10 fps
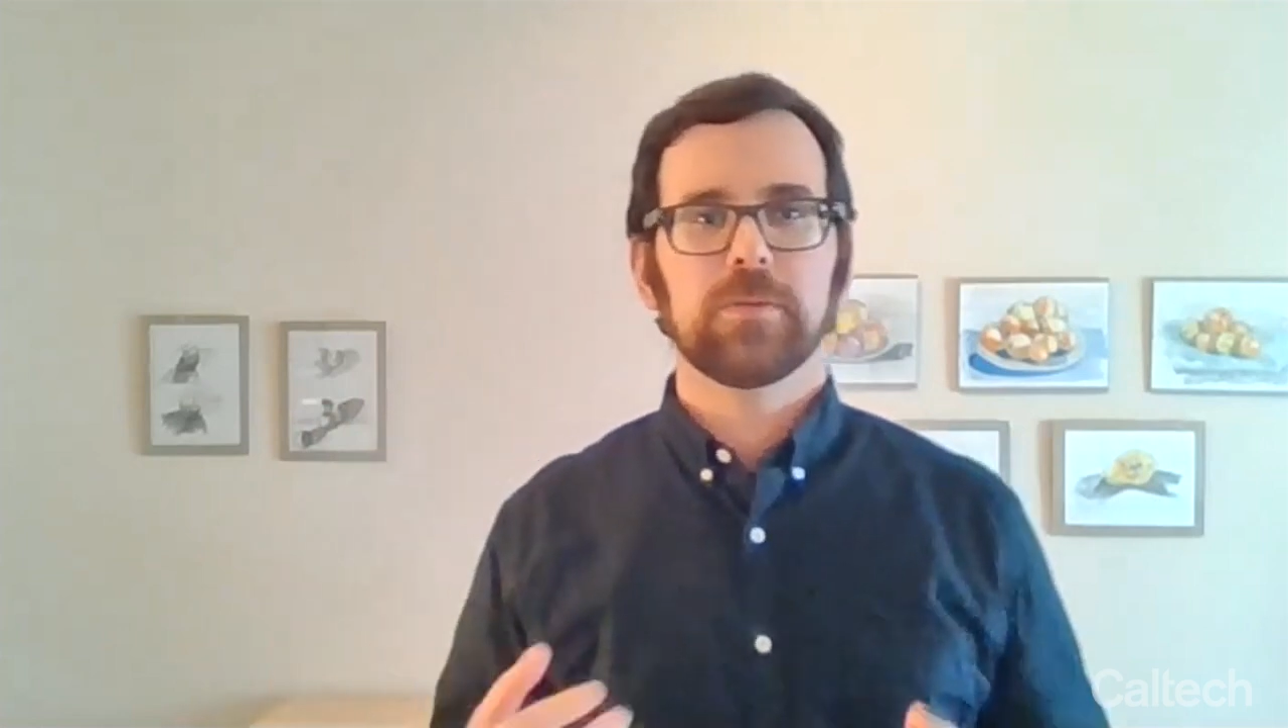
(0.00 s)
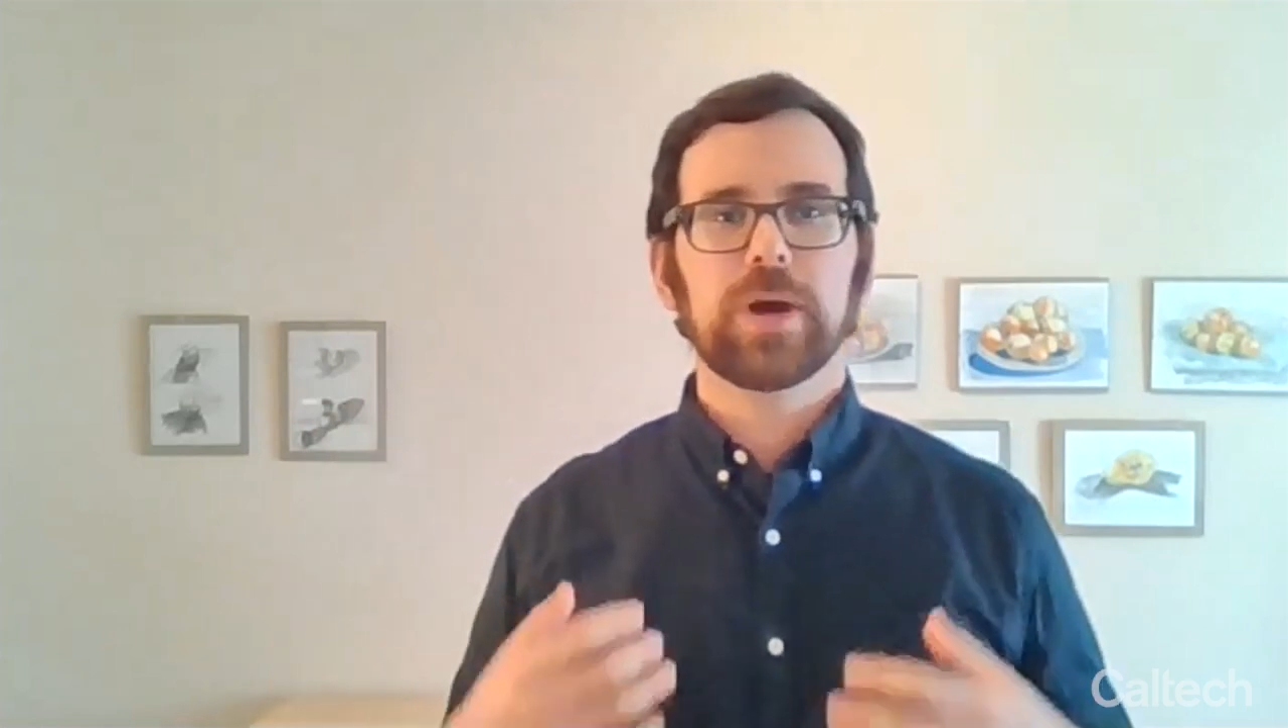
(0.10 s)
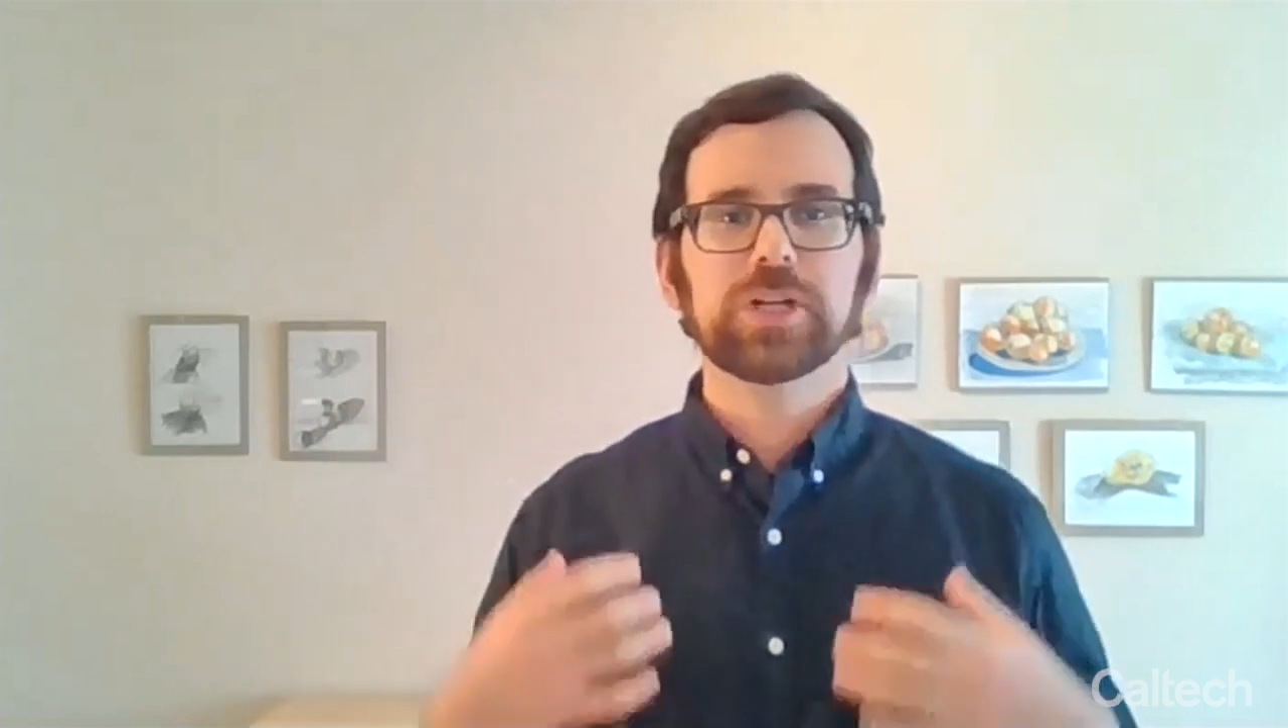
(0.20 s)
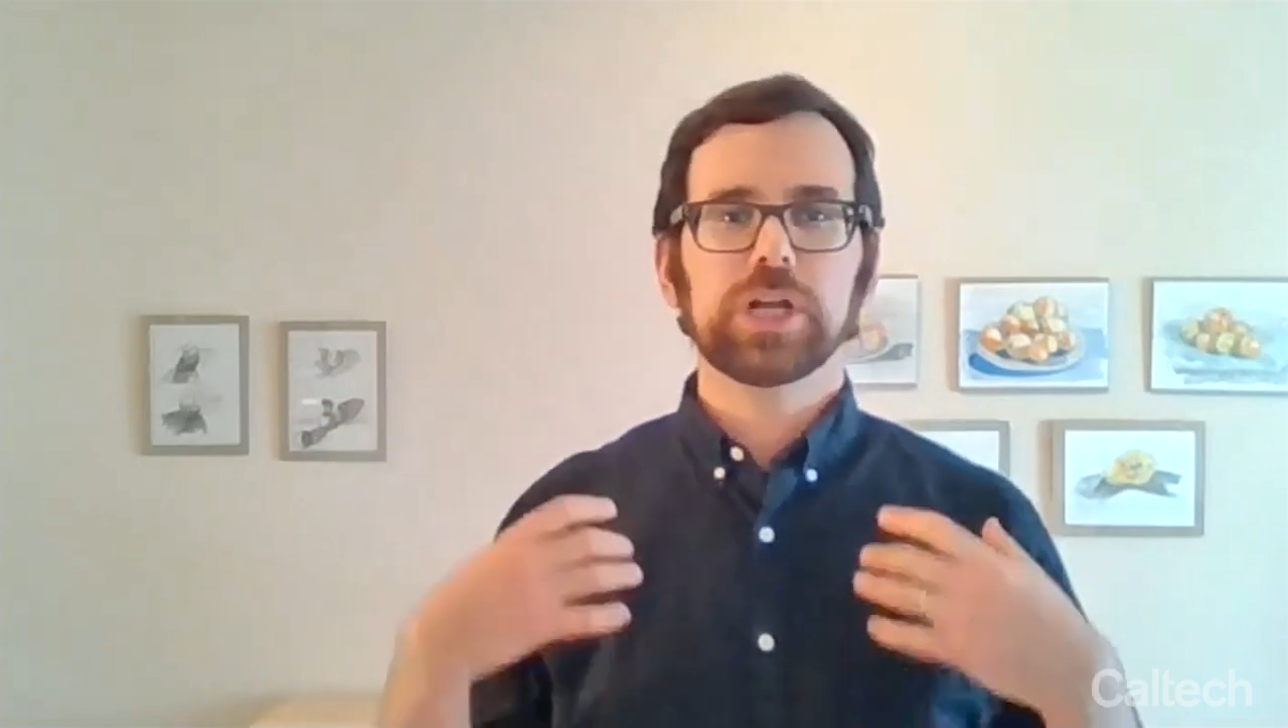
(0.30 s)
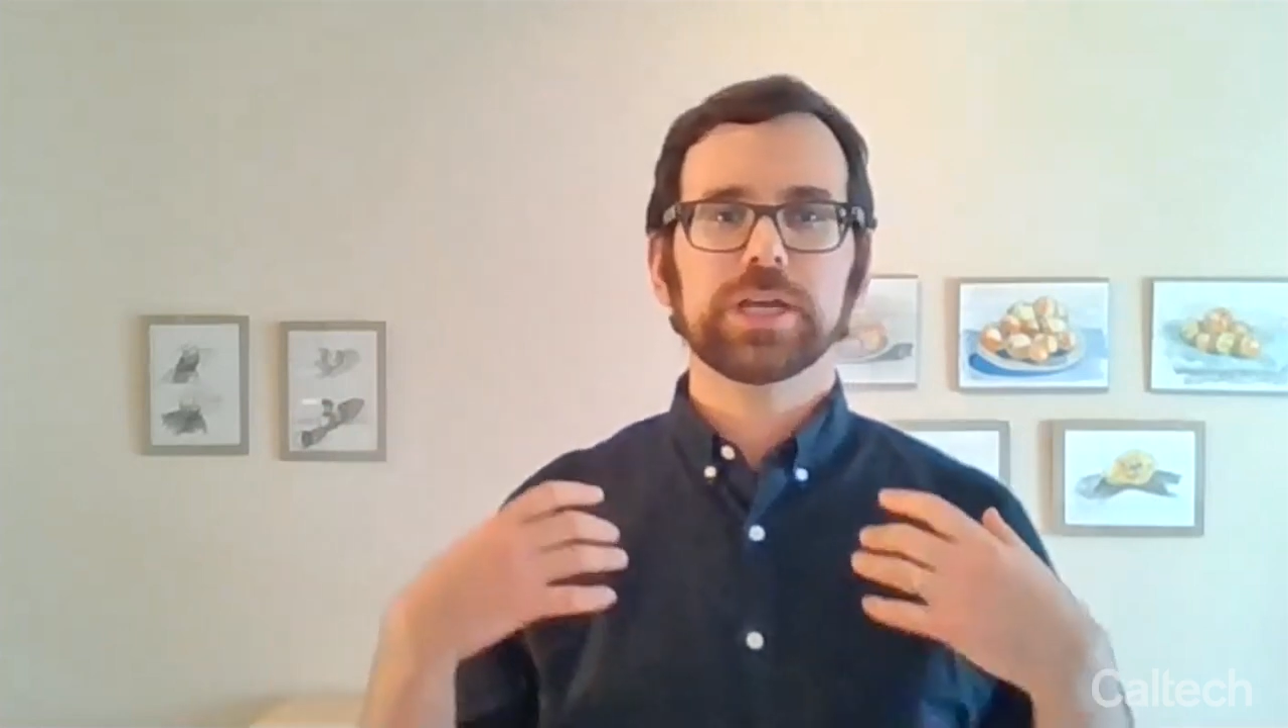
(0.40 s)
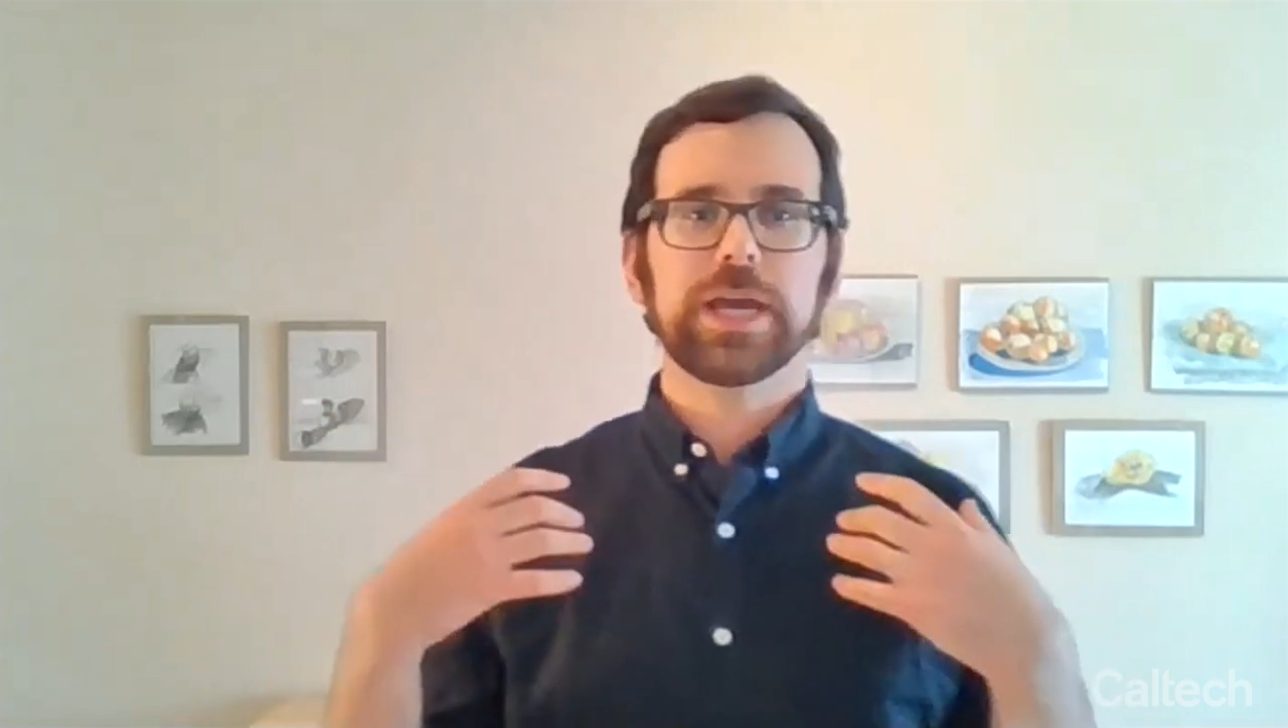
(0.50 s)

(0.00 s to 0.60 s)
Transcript: much like